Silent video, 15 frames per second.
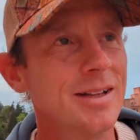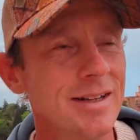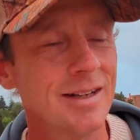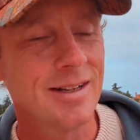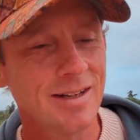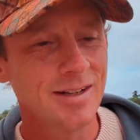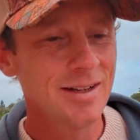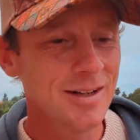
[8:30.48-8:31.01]
and
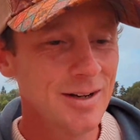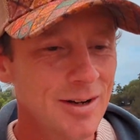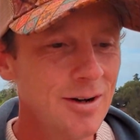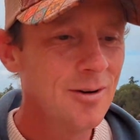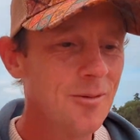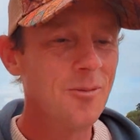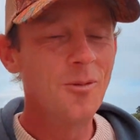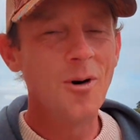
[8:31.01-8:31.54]

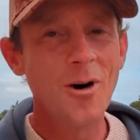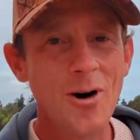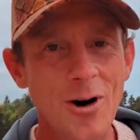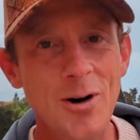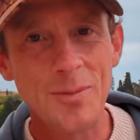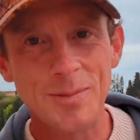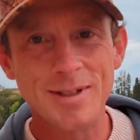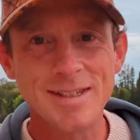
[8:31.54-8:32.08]

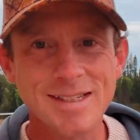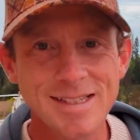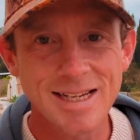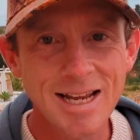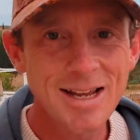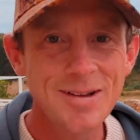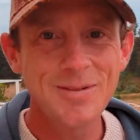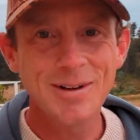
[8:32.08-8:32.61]
warm and
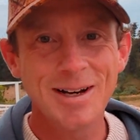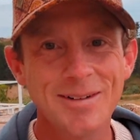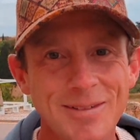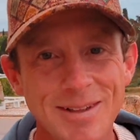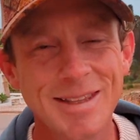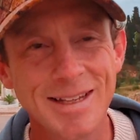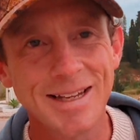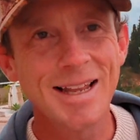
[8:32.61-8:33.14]
safe and
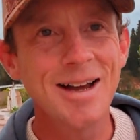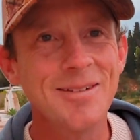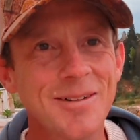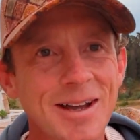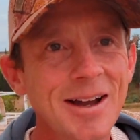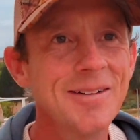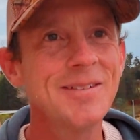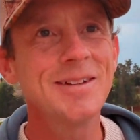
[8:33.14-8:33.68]
everything like that.
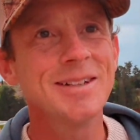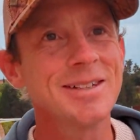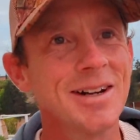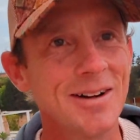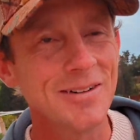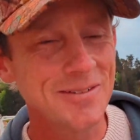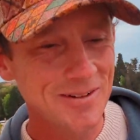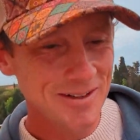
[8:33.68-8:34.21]
We have to
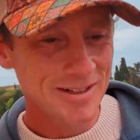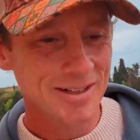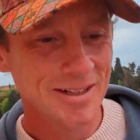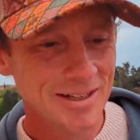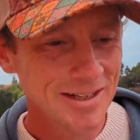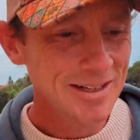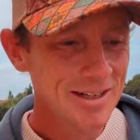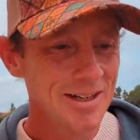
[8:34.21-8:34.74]
sort of
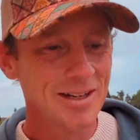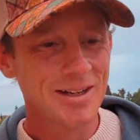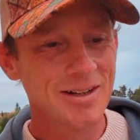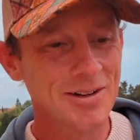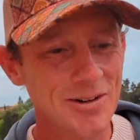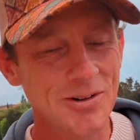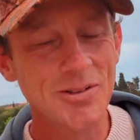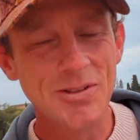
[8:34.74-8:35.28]

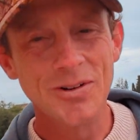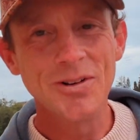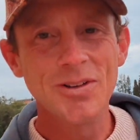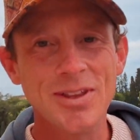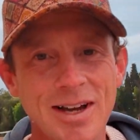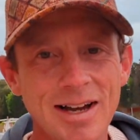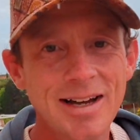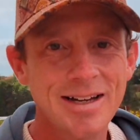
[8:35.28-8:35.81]
go through
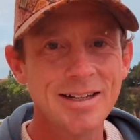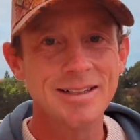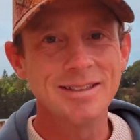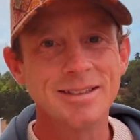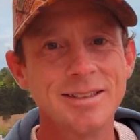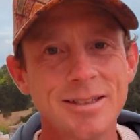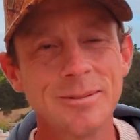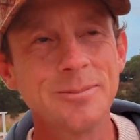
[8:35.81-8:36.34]
that,
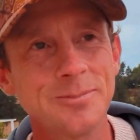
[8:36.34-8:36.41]
and